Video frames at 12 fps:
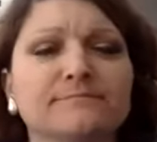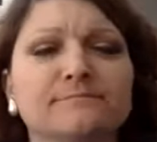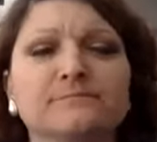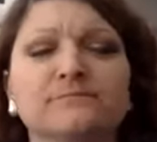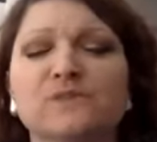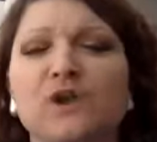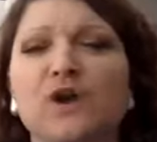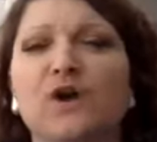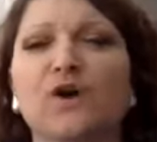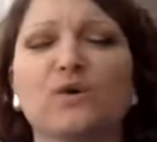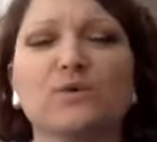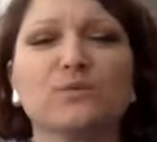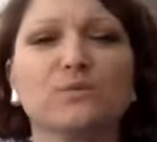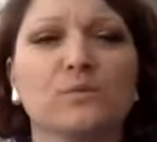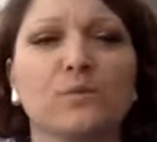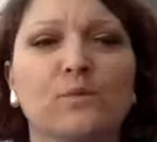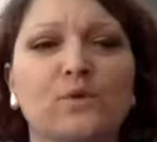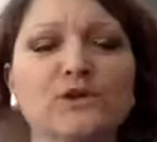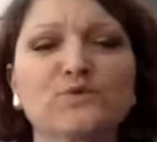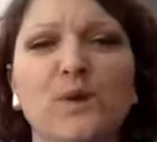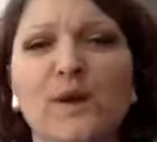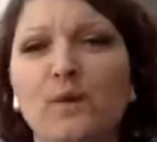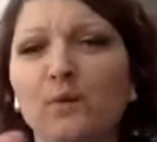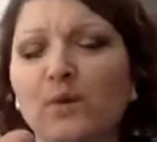No, what
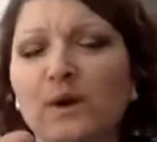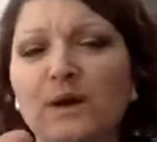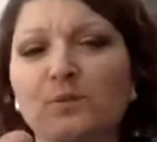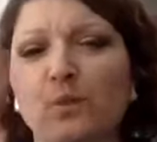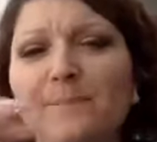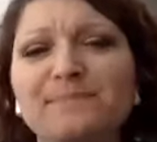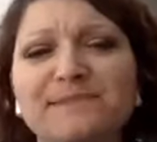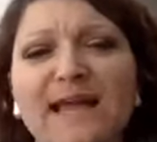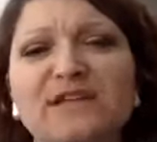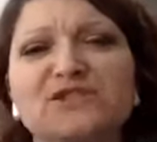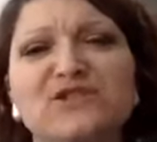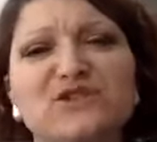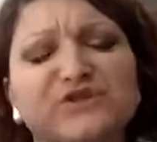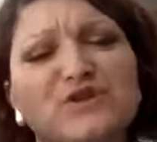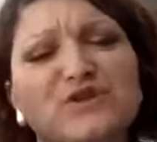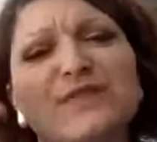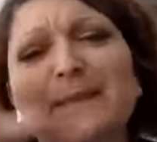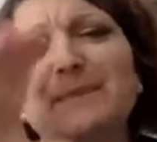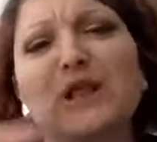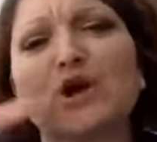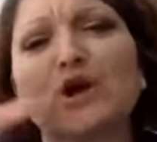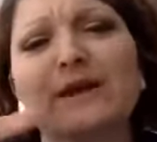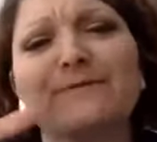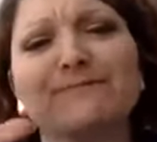website should they be
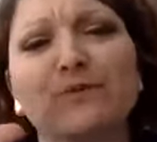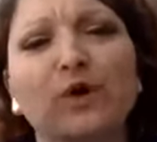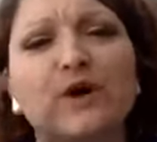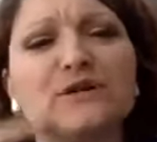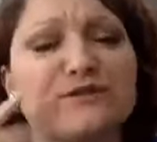looking for